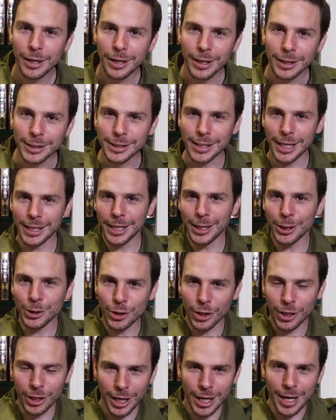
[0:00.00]
He says, I need a
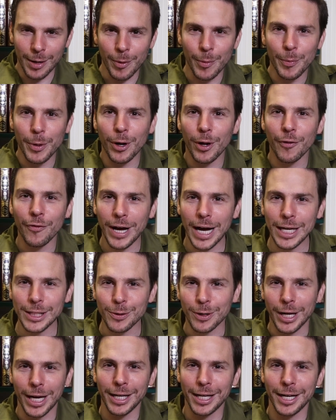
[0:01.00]
Shulchan Aruch, I'm in the middle of
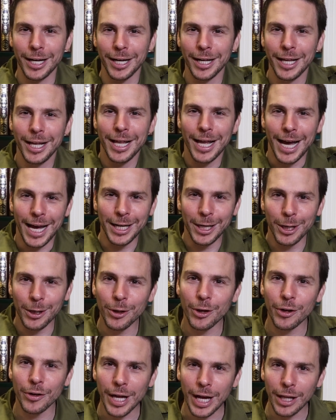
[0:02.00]
Chazering, I need to
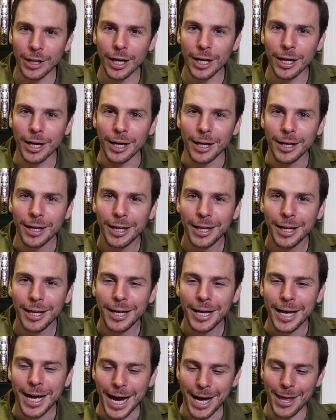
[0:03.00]
learn the halacha.
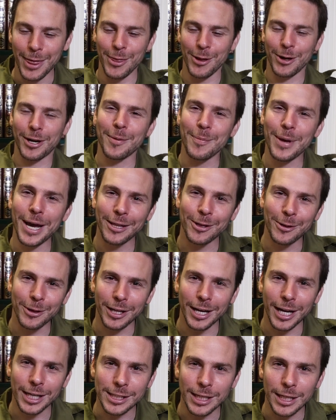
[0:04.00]
And the commander in
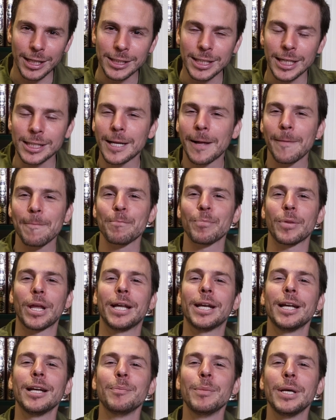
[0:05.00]
the next line says,
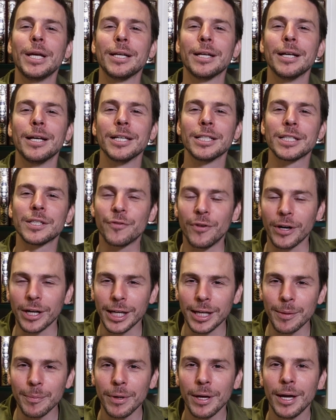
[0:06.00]
I didn't mean
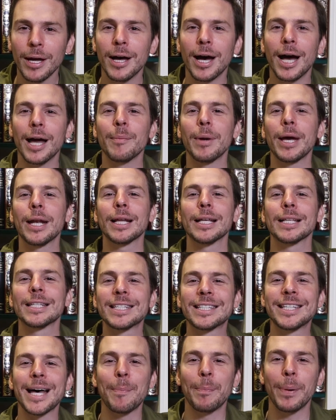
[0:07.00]
Sfarim, I meant
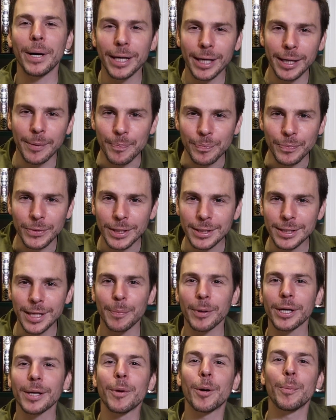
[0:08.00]
saparim.
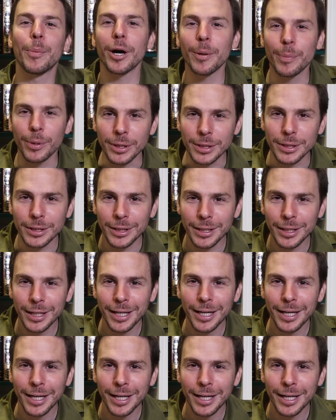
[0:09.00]
Saparim are barbers.